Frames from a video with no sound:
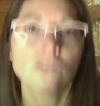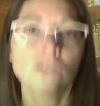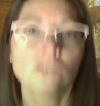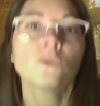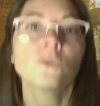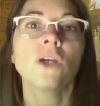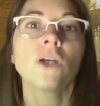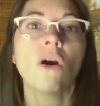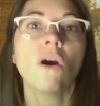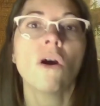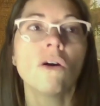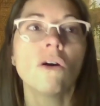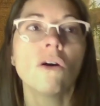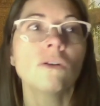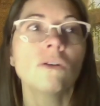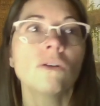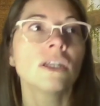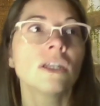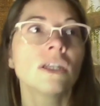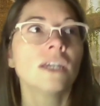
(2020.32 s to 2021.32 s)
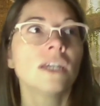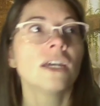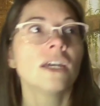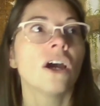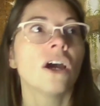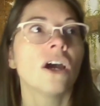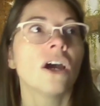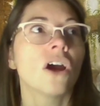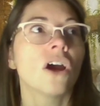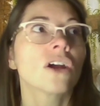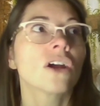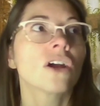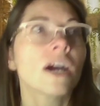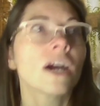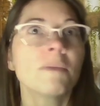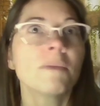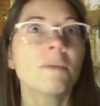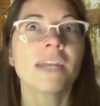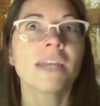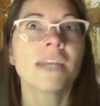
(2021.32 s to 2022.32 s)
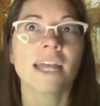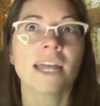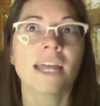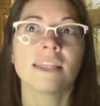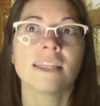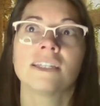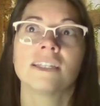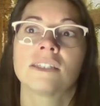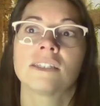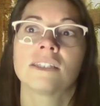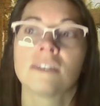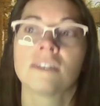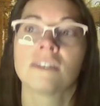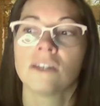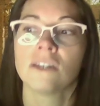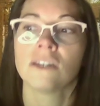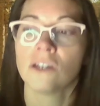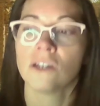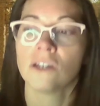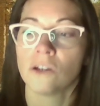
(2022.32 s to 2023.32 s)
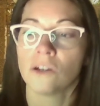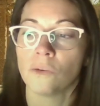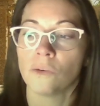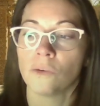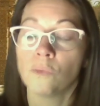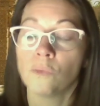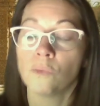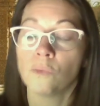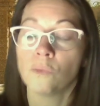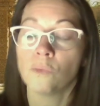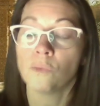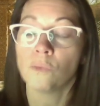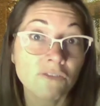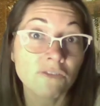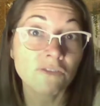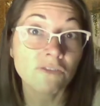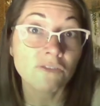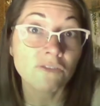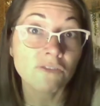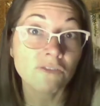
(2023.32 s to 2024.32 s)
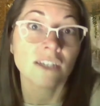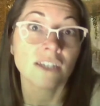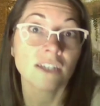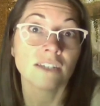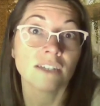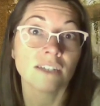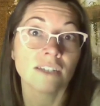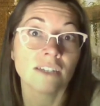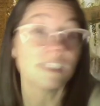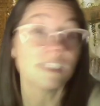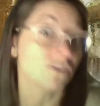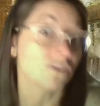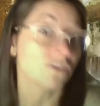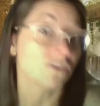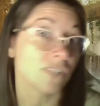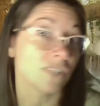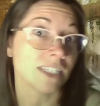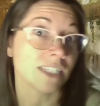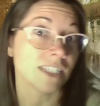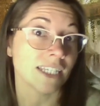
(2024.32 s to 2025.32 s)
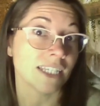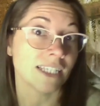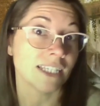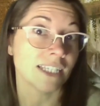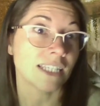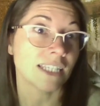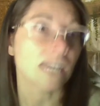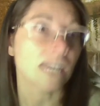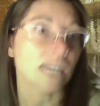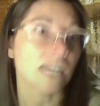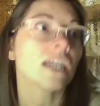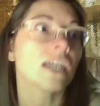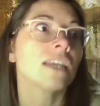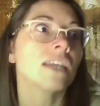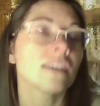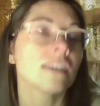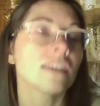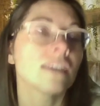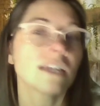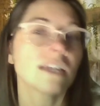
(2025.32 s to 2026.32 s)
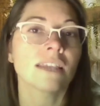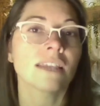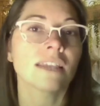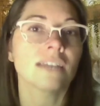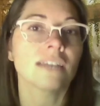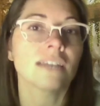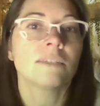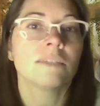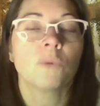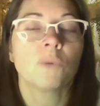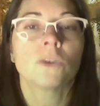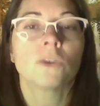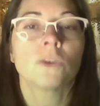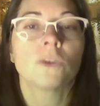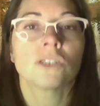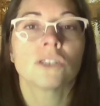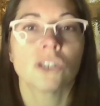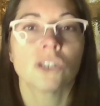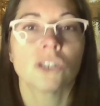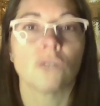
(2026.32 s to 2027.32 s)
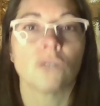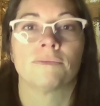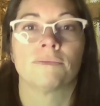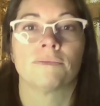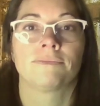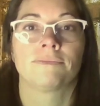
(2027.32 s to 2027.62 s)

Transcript: Because we all are coming at this with differences. And I think that's important too,